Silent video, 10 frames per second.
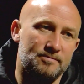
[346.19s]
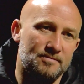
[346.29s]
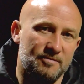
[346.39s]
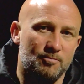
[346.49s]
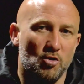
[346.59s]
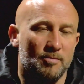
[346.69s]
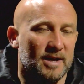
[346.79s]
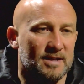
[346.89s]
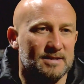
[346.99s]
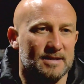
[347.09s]
They've put a bit
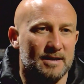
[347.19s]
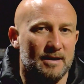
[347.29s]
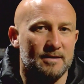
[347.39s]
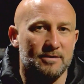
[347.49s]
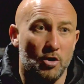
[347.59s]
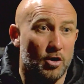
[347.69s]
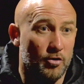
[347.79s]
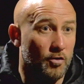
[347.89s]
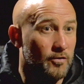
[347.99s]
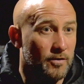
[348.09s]
into that, not
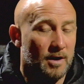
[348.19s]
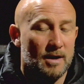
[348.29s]
enough.